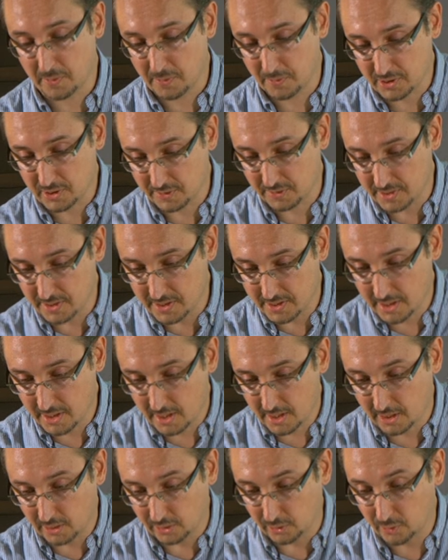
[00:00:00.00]
in free
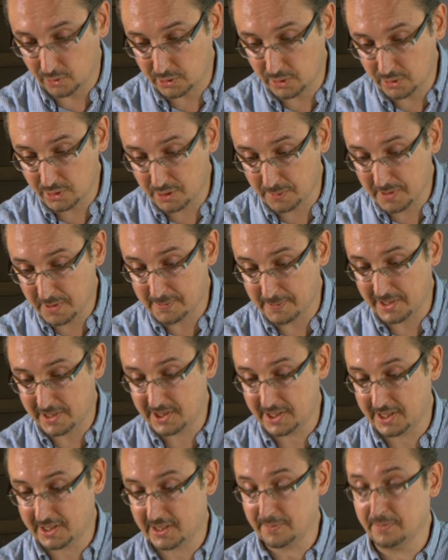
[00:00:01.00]
access on the
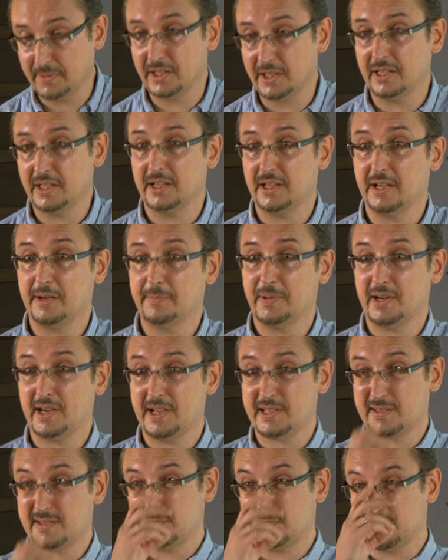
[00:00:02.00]
platform can be seen.
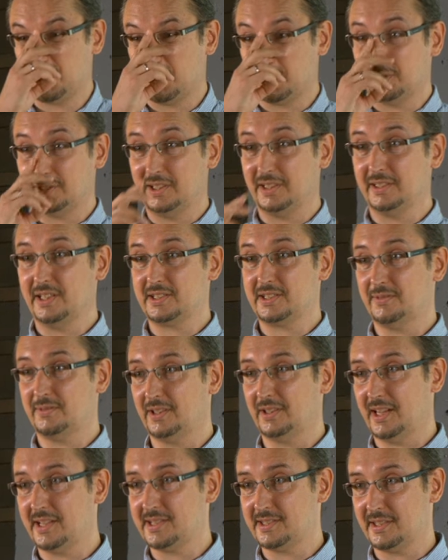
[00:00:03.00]
Well,
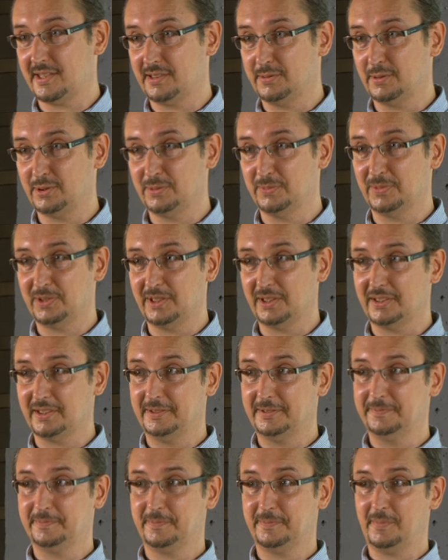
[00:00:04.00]
here's what we
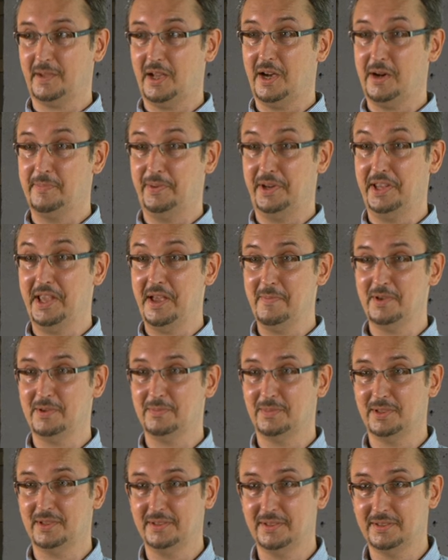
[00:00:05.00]
do with the blockchain.
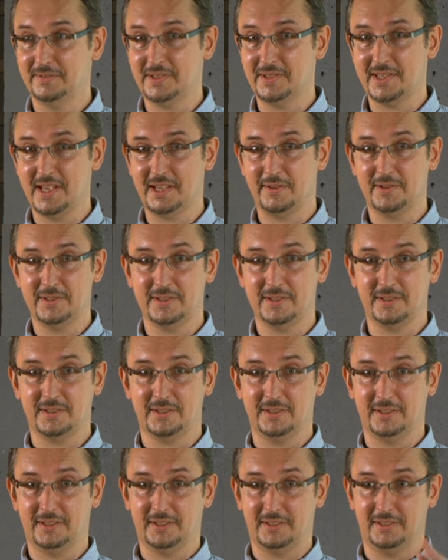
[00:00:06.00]
We show that
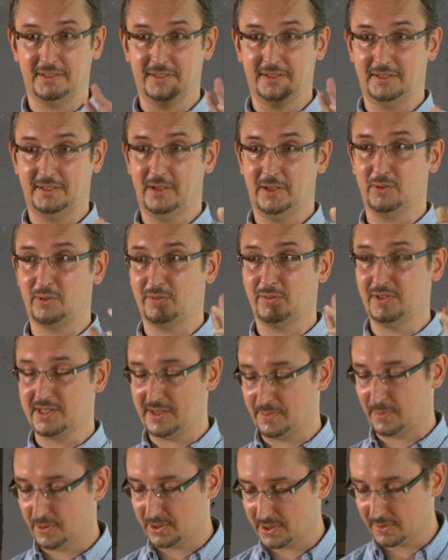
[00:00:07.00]
for our cluster in
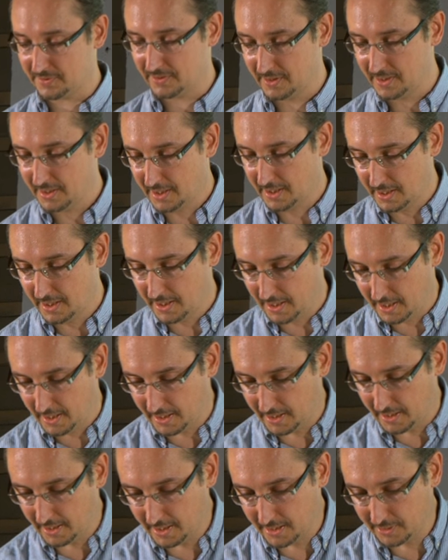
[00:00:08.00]
general it's acceptable to
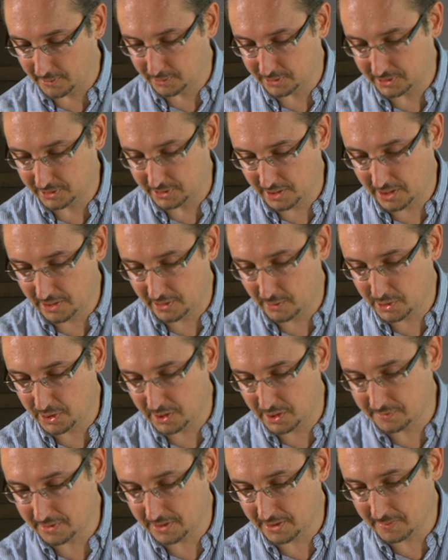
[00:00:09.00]
pull at the request
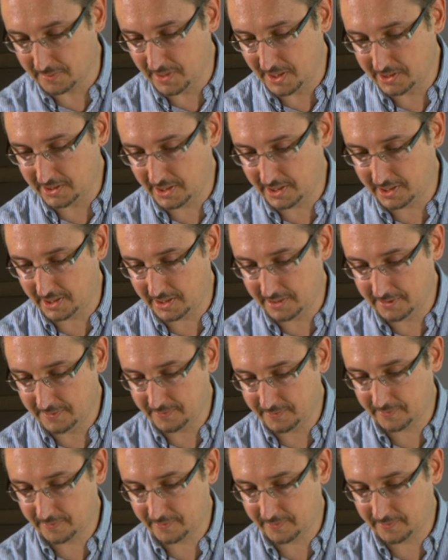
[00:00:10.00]
level, free key metrics.